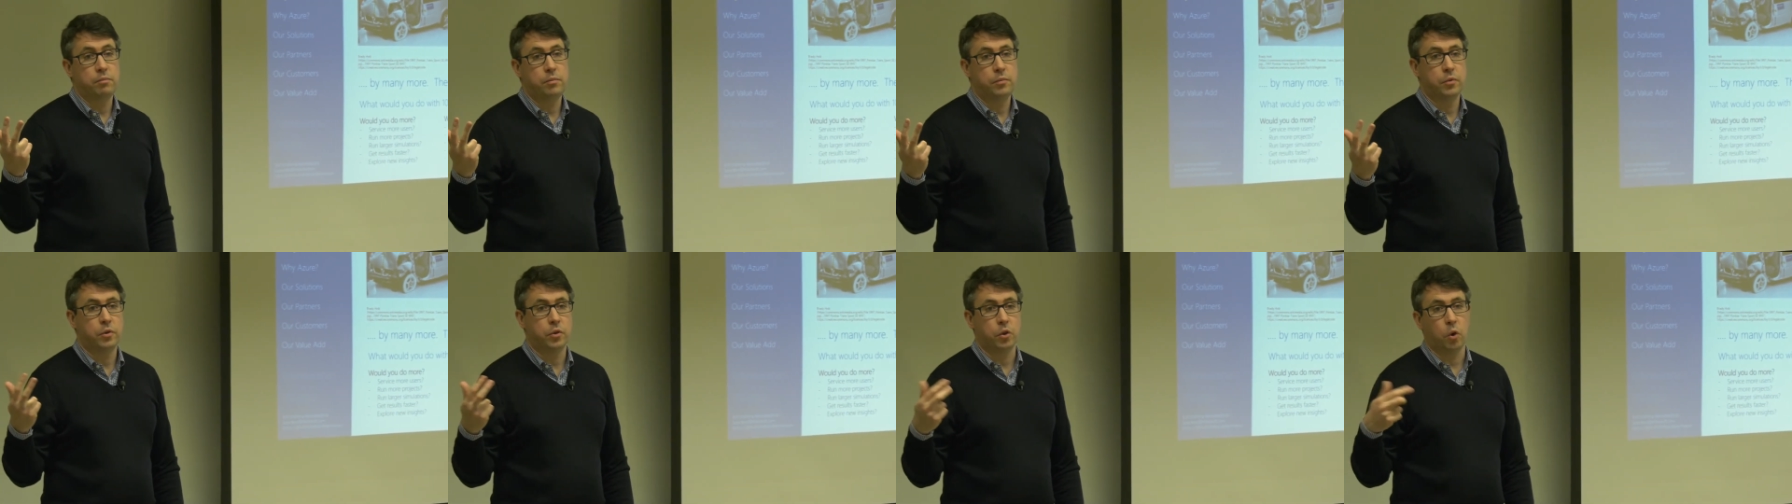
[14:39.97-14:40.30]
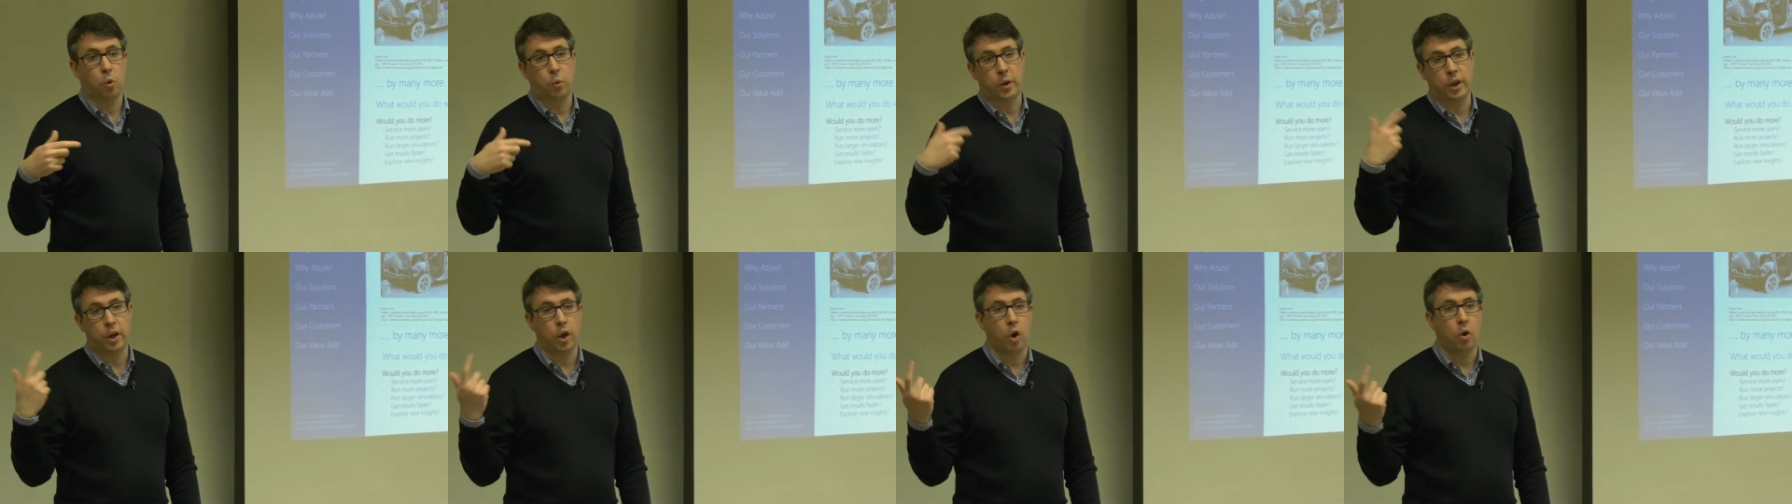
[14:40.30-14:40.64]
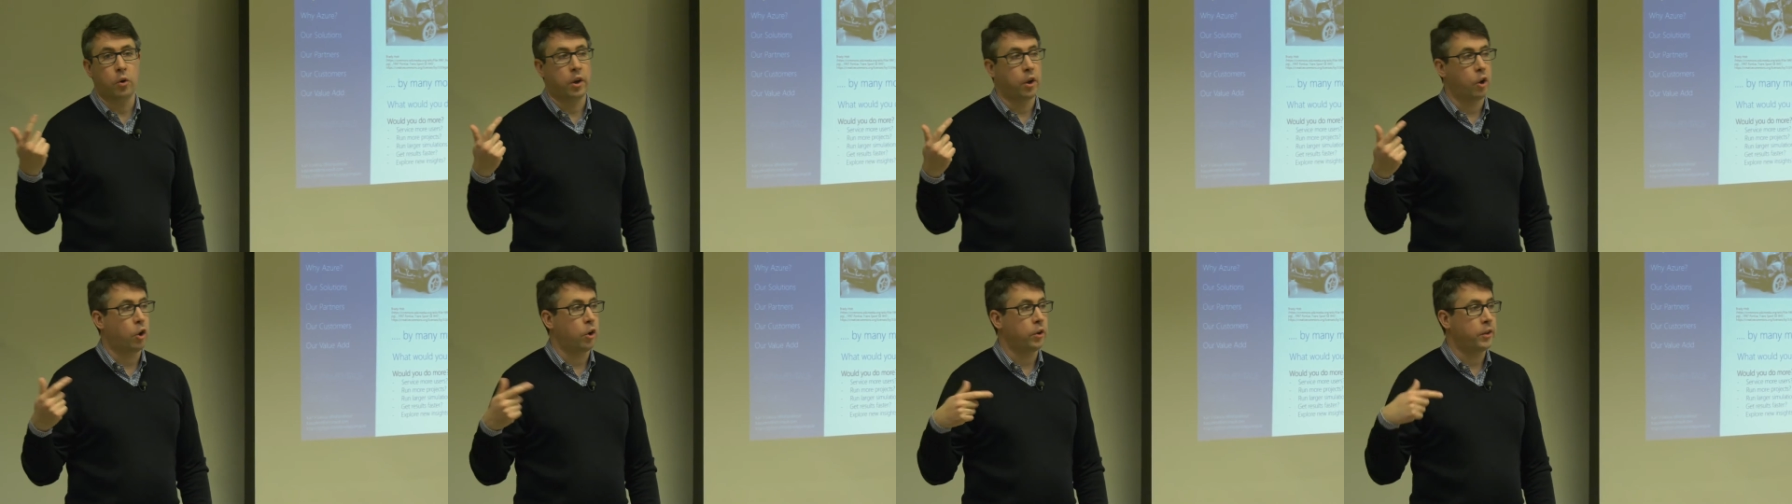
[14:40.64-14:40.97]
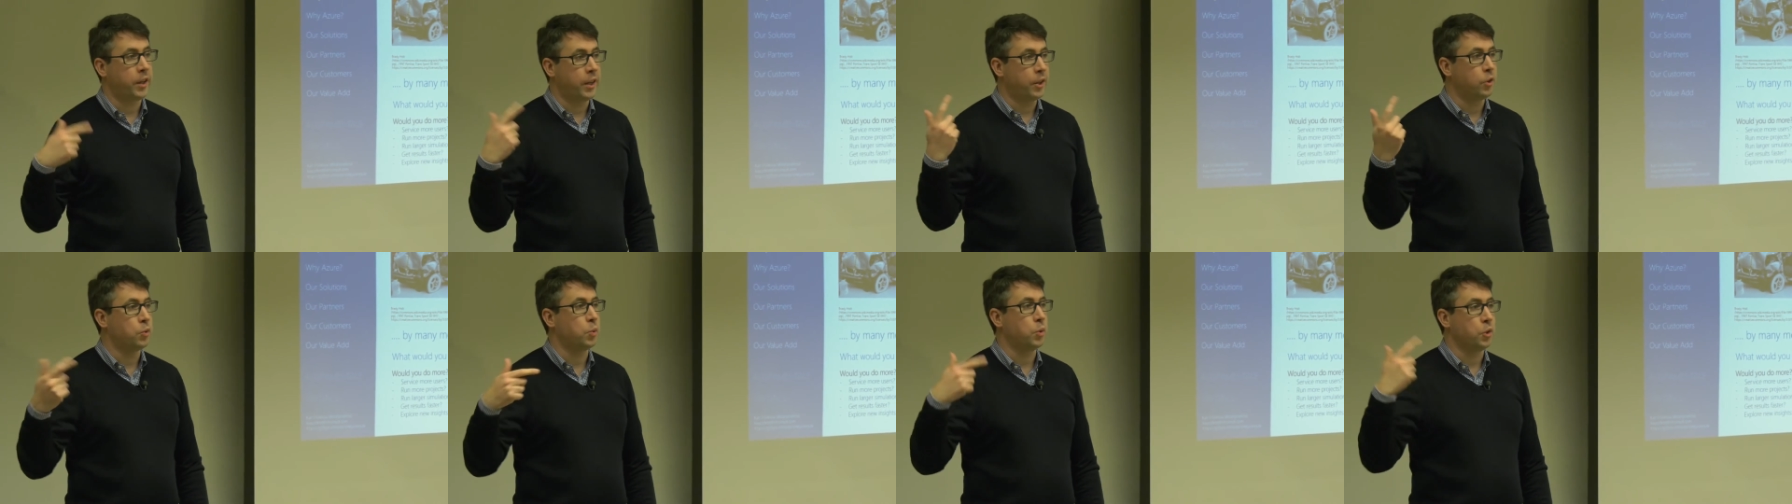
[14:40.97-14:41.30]
So we know not all
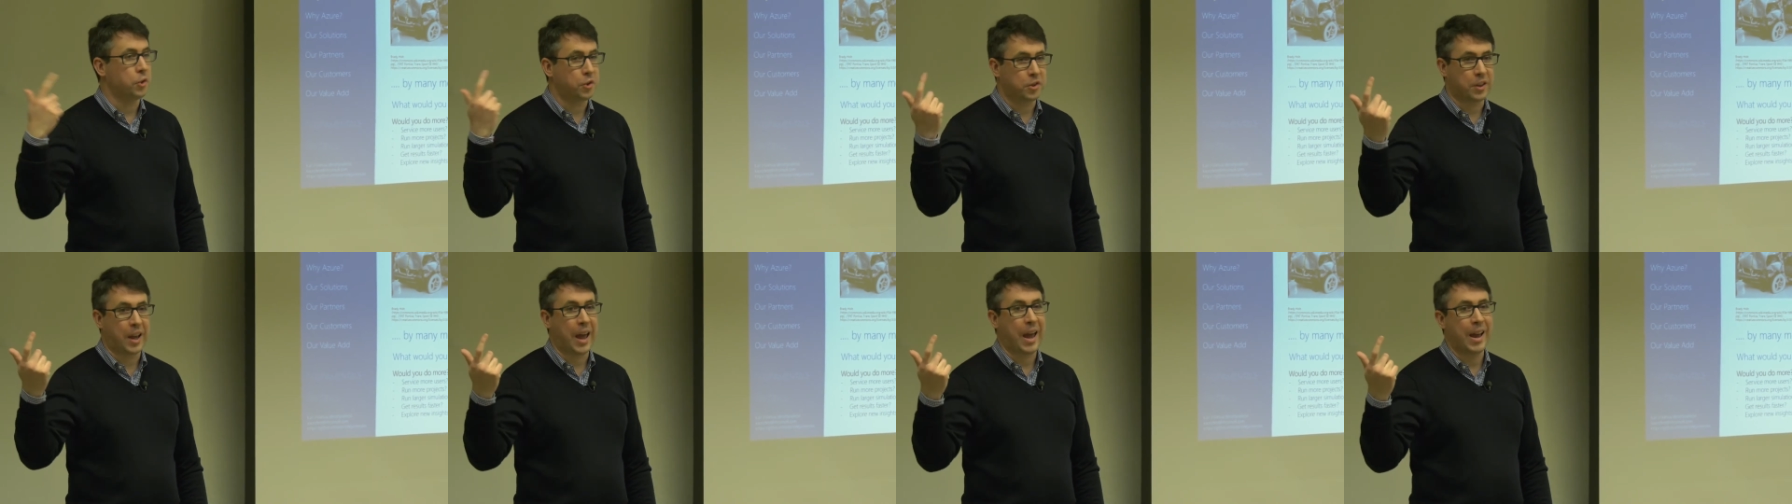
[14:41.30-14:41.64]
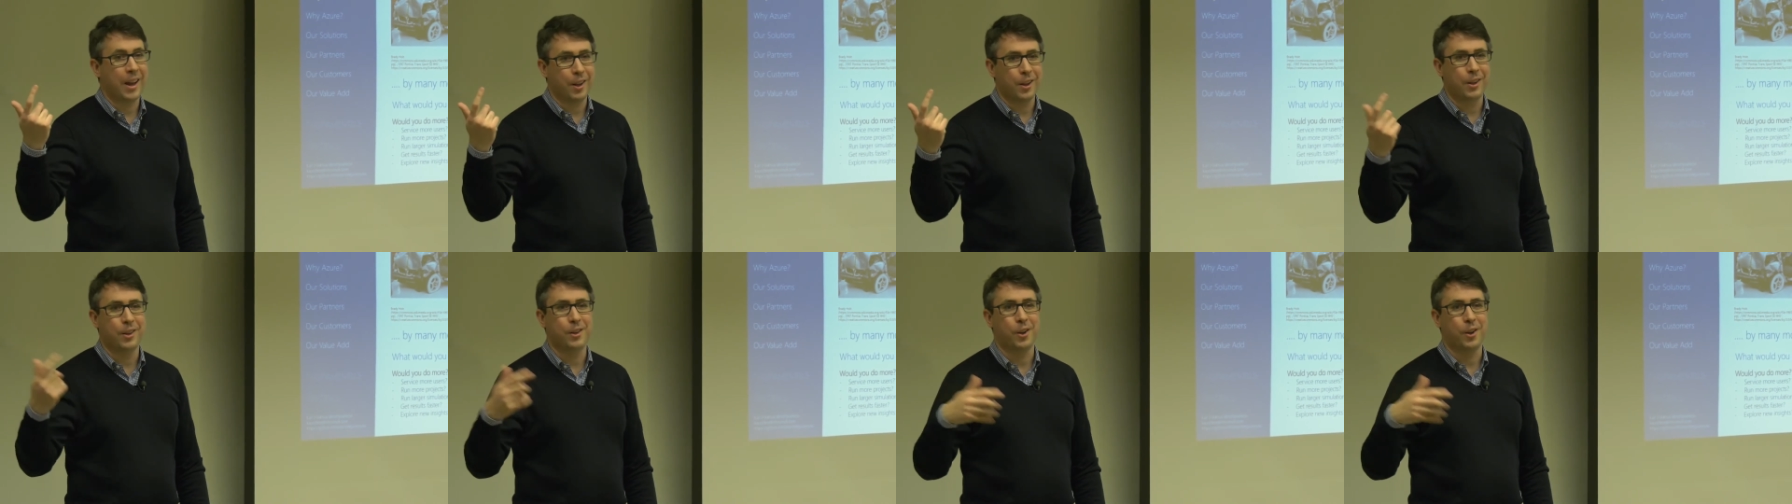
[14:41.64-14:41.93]
things will scale.